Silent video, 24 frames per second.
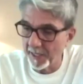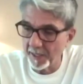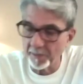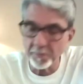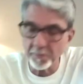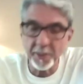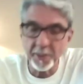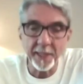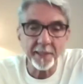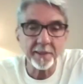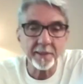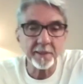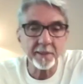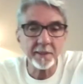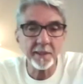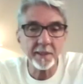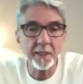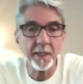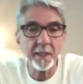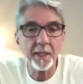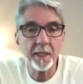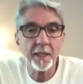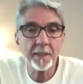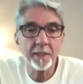But
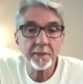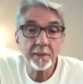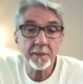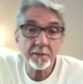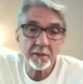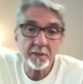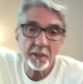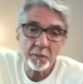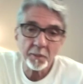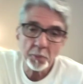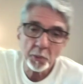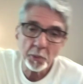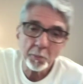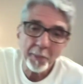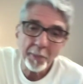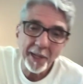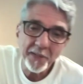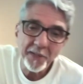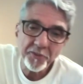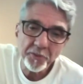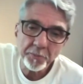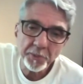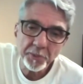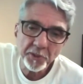the table
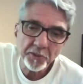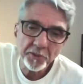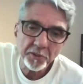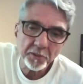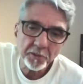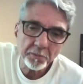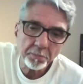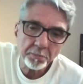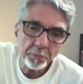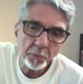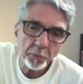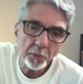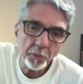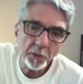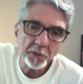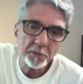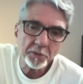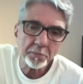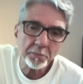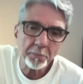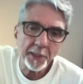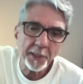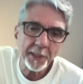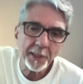must be
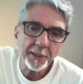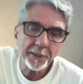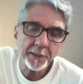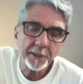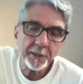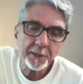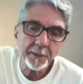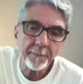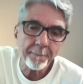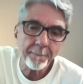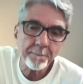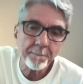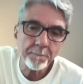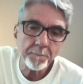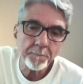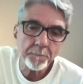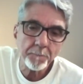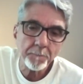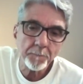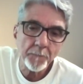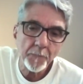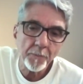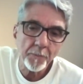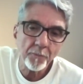supported by the
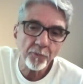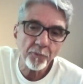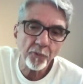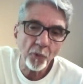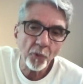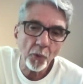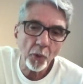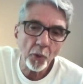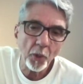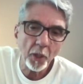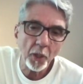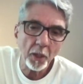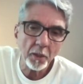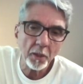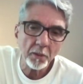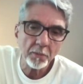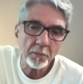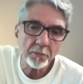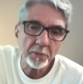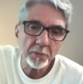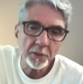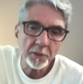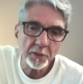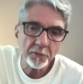floor
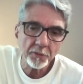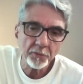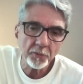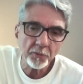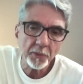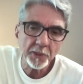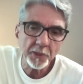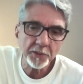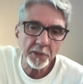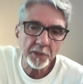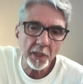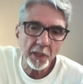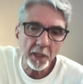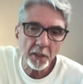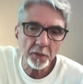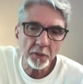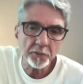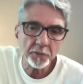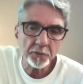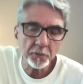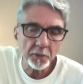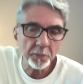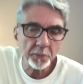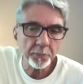of one's
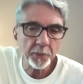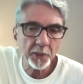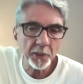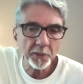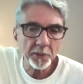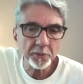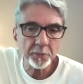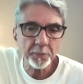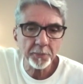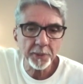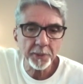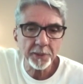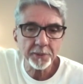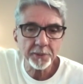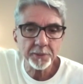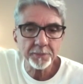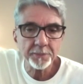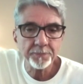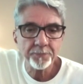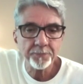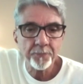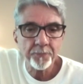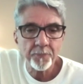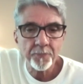house or apartment.
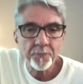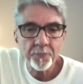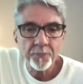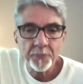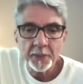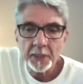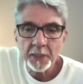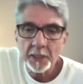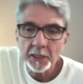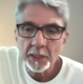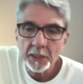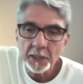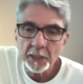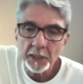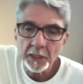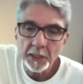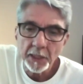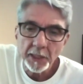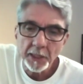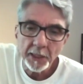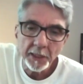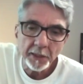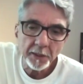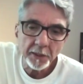
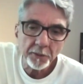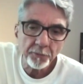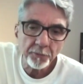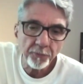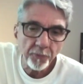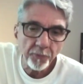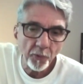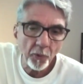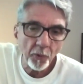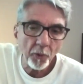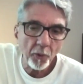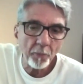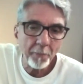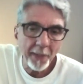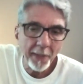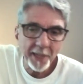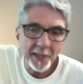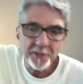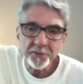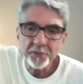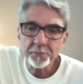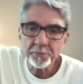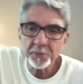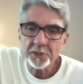And the floor
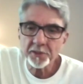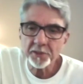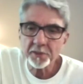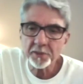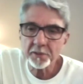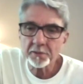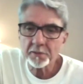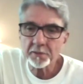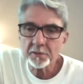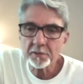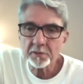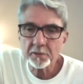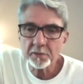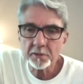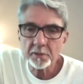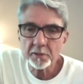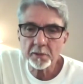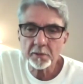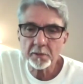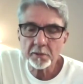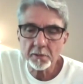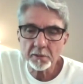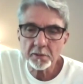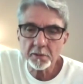must be
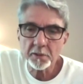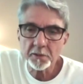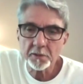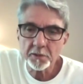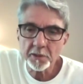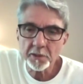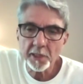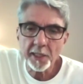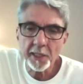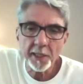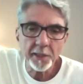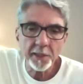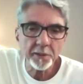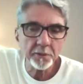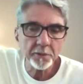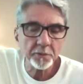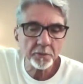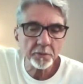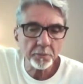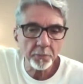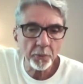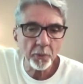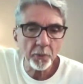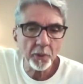sustained,
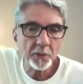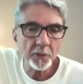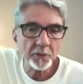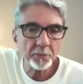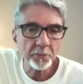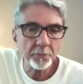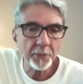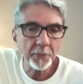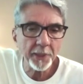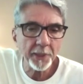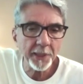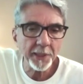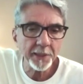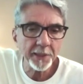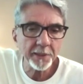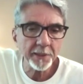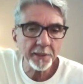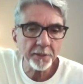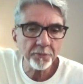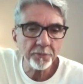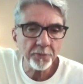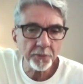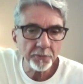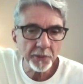supported by
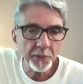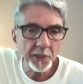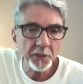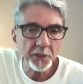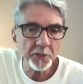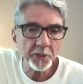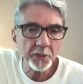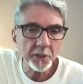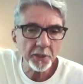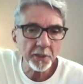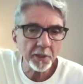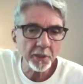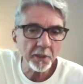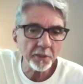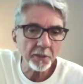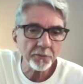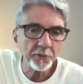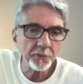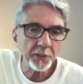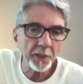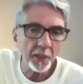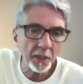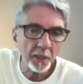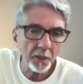the foundation of
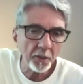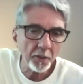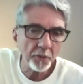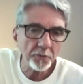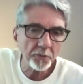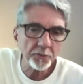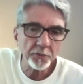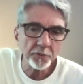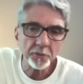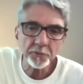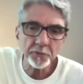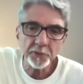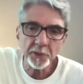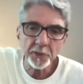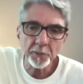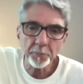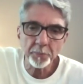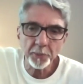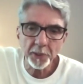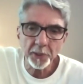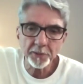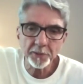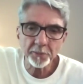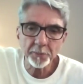the house or the
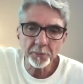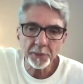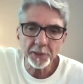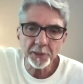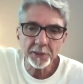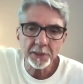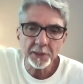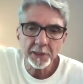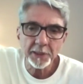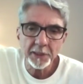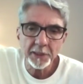apartment,